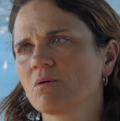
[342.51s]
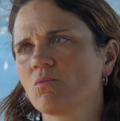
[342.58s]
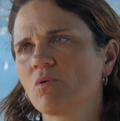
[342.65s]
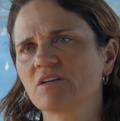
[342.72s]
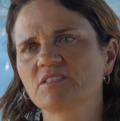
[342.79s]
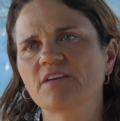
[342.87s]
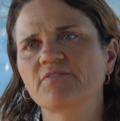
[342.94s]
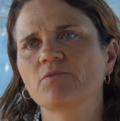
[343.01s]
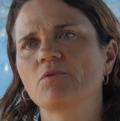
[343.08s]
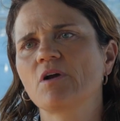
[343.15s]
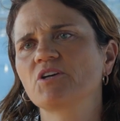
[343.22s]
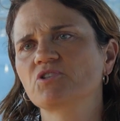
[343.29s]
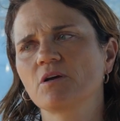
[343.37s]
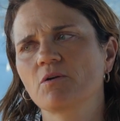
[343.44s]
Wassef and
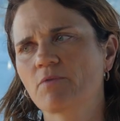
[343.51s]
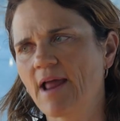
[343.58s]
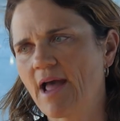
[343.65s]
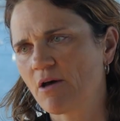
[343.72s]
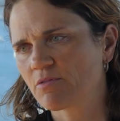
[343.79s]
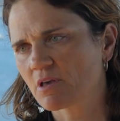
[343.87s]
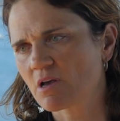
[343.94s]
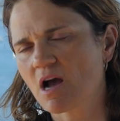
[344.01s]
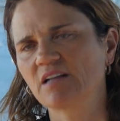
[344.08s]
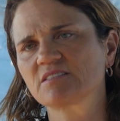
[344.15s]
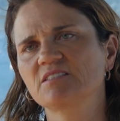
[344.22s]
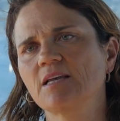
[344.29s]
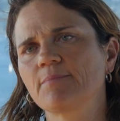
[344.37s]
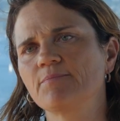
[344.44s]
Racha around the
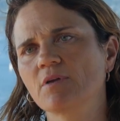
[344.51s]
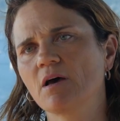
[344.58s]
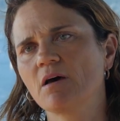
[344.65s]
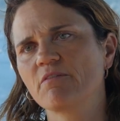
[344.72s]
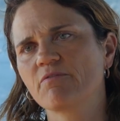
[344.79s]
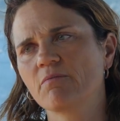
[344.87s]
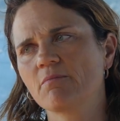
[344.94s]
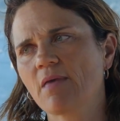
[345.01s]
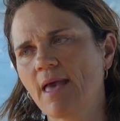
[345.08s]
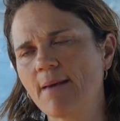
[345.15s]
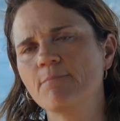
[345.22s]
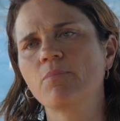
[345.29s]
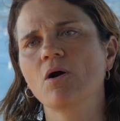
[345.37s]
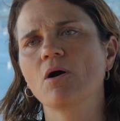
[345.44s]
concept of
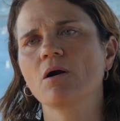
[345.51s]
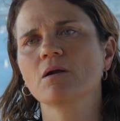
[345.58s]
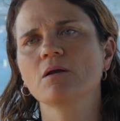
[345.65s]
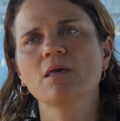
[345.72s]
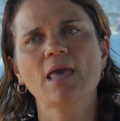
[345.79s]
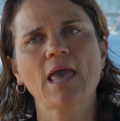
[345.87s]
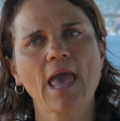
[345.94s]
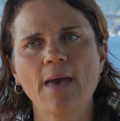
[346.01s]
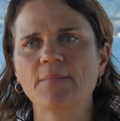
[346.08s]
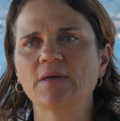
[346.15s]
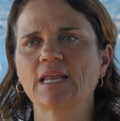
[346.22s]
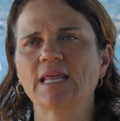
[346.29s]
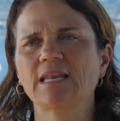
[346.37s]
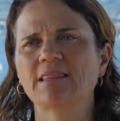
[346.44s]
M-Bar
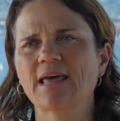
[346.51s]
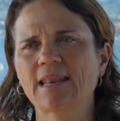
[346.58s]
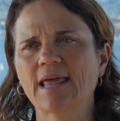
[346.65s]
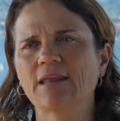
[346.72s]
emanated that